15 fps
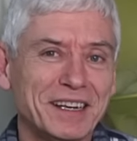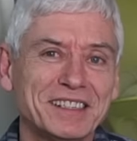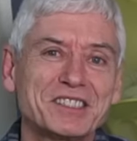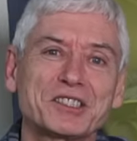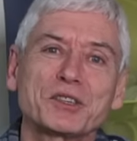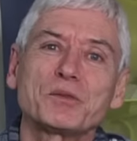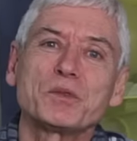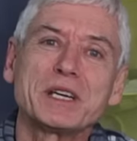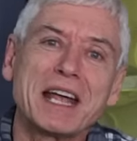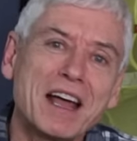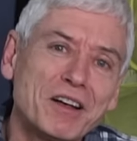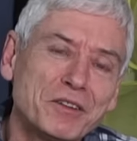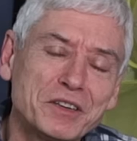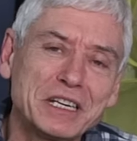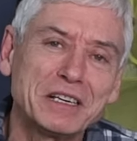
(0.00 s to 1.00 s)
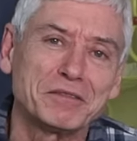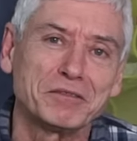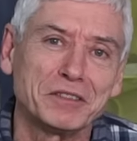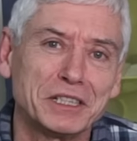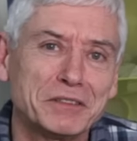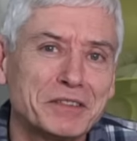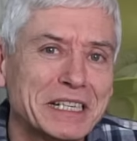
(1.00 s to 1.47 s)
It's the reality
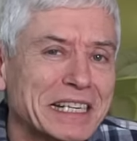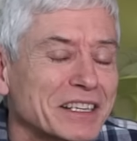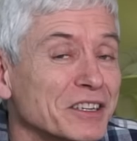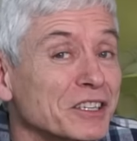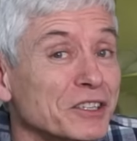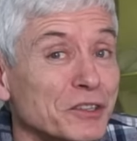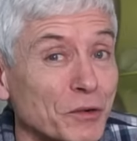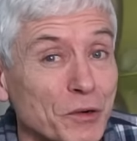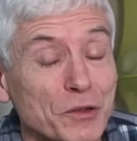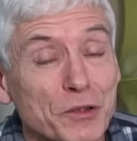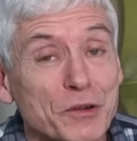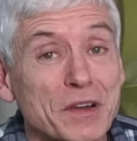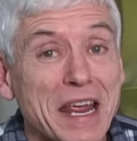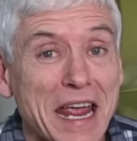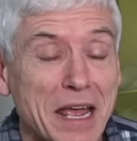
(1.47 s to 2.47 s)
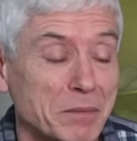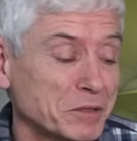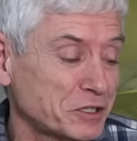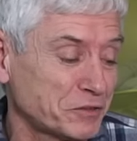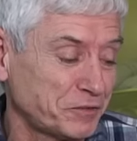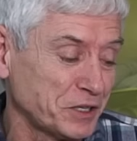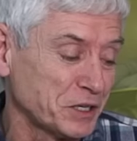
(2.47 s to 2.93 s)
of living in the northern
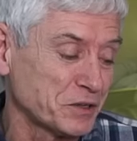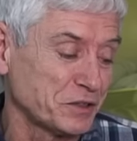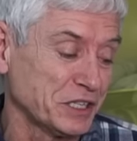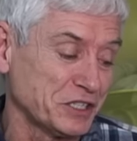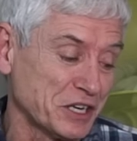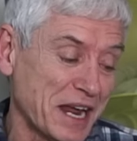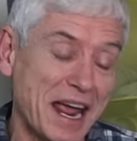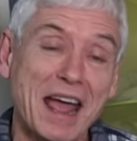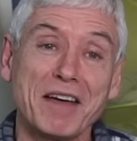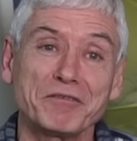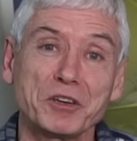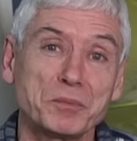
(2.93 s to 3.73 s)
hemisphere that you have